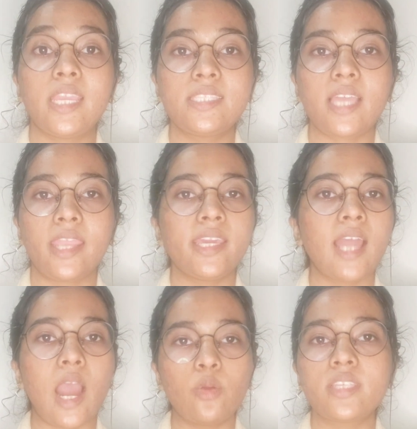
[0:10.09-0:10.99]
inside
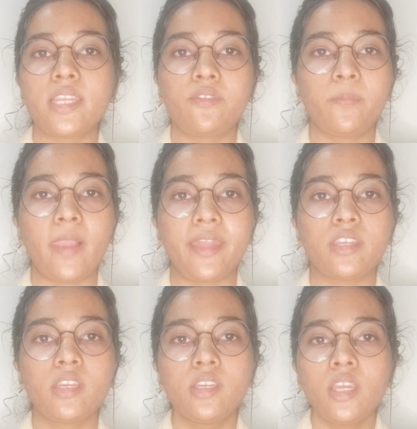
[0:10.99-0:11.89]
and outside our
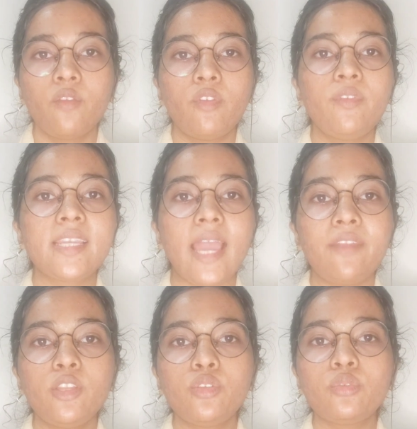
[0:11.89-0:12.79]
planet. We will
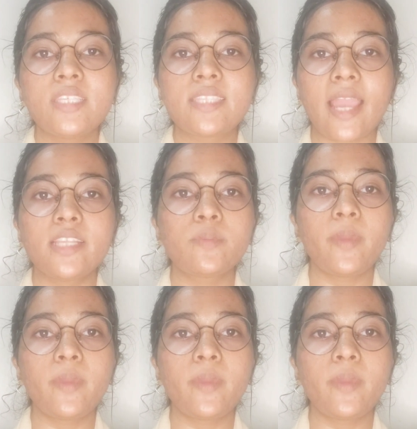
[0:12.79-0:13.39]
dive into the science